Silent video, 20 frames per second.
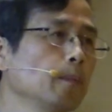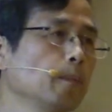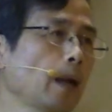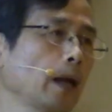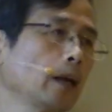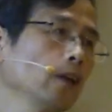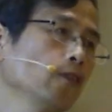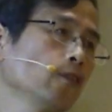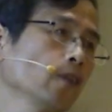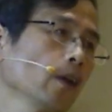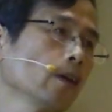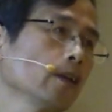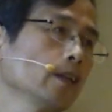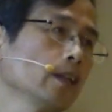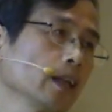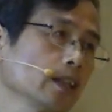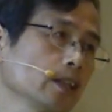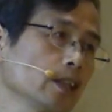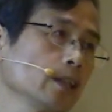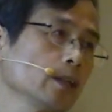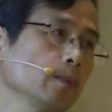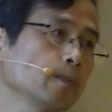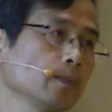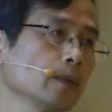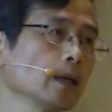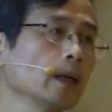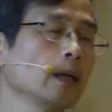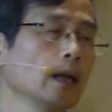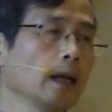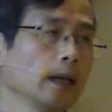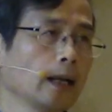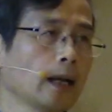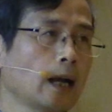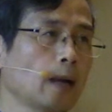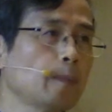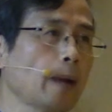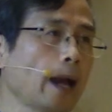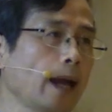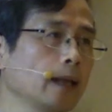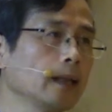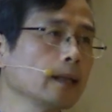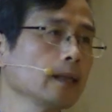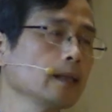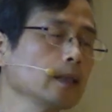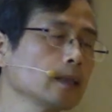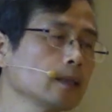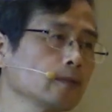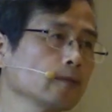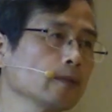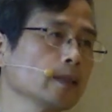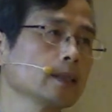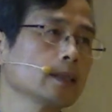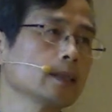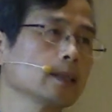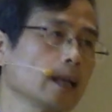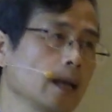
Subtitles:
microfluidic chip and combine it with